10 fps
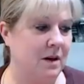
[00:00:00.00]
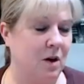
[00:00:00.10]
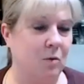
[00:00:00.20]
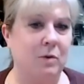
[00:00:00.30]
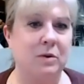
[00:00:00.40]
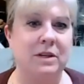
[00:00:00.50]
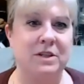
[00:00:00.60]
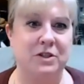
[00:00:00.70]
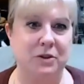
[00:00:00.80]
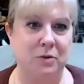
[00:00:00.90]
or we really
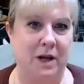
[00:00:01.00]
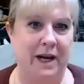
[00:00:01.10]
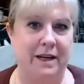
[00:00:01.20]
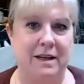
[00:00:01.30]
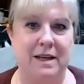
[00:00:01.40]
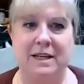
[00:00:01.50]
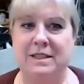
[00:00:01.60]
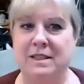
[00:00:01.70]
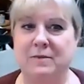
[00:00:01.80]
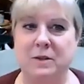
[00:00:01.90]
do like
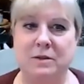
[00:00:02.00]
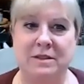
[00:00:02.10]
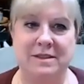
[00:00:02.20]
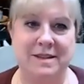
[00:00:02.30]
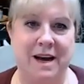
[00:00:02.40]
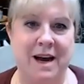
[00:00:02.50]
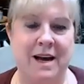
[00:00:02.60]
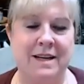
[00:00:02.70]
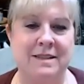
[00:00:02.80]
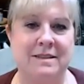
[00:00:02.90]
different
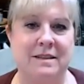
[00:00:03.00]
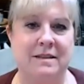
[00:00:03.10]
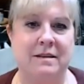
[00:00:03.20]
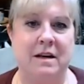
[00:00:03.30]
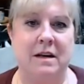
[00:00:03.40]
designs and